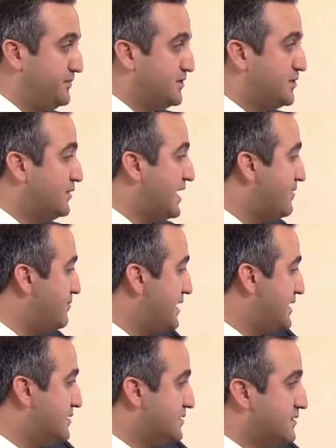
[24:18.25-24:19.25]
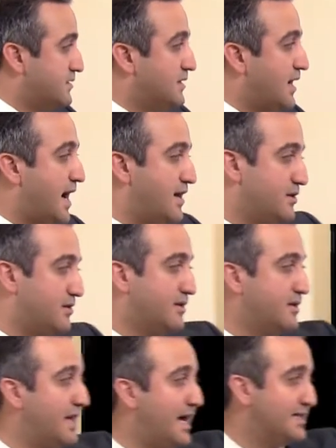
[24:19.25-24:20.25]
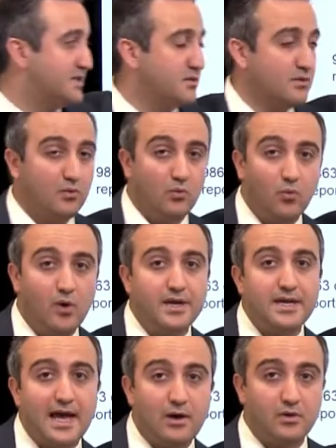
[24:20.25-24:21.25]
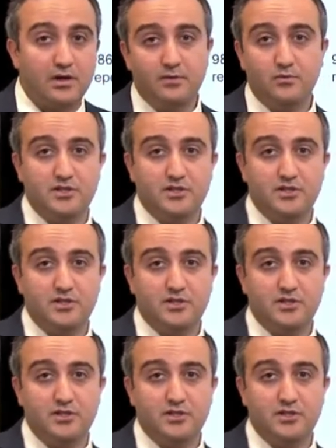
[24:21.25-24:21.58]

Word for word: So that means either a class 1 outcome,